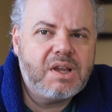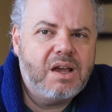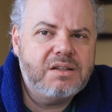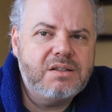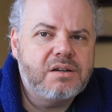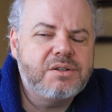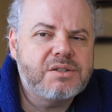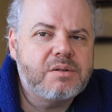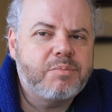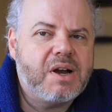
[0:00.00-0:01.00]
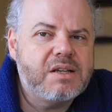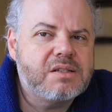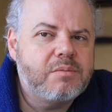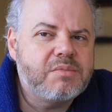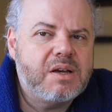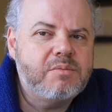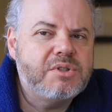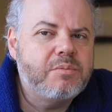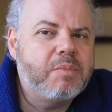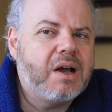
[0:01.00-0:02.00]
And you're surprised sometimes
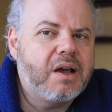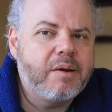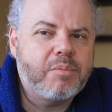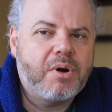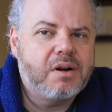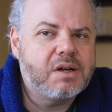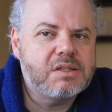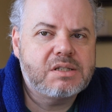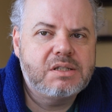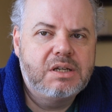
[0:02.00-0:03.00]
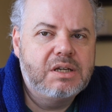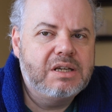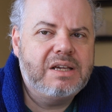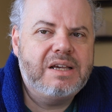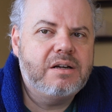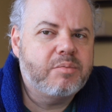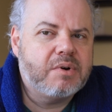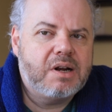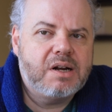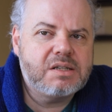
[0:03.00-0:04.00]
you buy keto
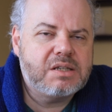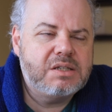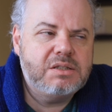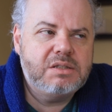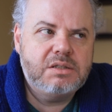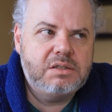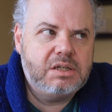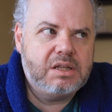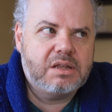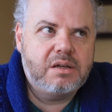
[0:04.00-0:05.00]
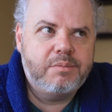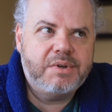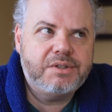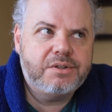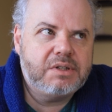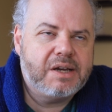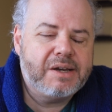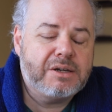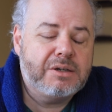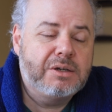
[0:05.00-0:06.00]
products, and you eat them and you're
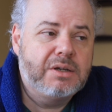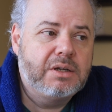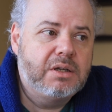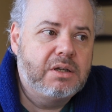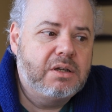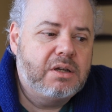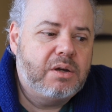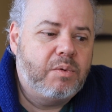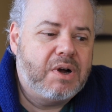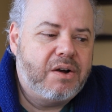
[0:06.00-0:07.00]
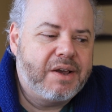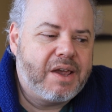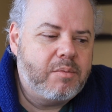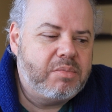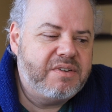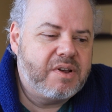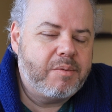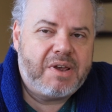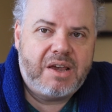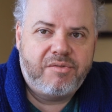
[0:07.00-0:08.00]
like, wow, I can't believe I
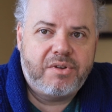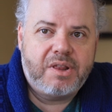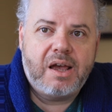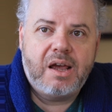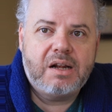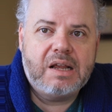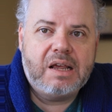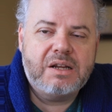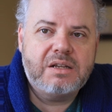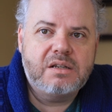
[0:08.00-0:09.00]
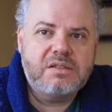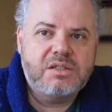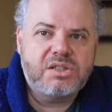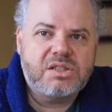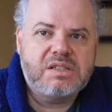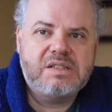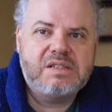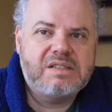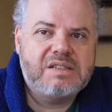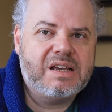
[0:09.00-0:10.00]
paid for that. And it just
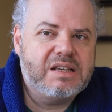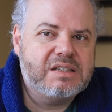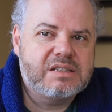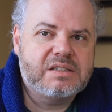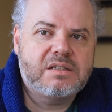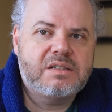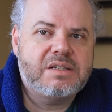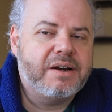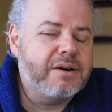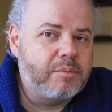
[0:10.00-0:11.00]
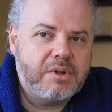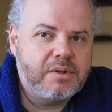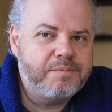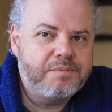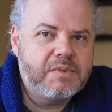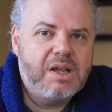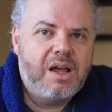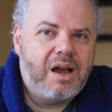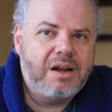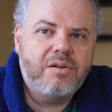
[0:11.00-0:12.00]
tastes terrible.
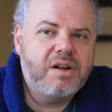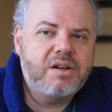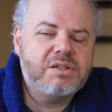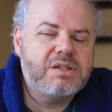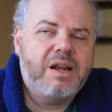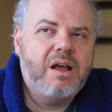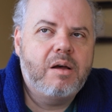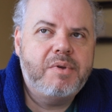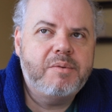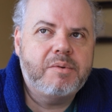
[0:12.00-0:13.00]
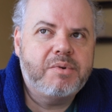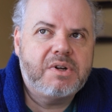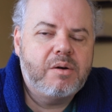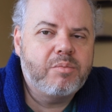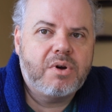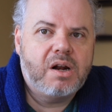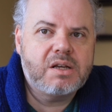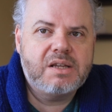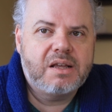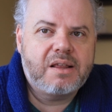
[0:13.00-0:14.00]
I don't understand how people put out
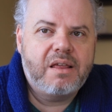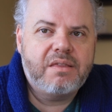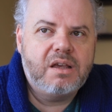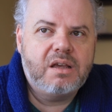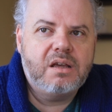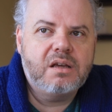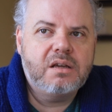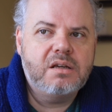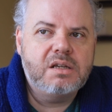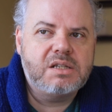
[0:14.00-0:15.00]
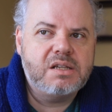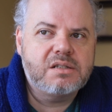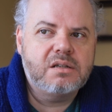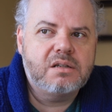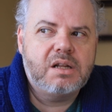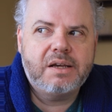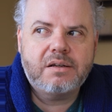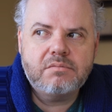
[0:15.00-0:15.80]
products like that thinking it tastes good. Like,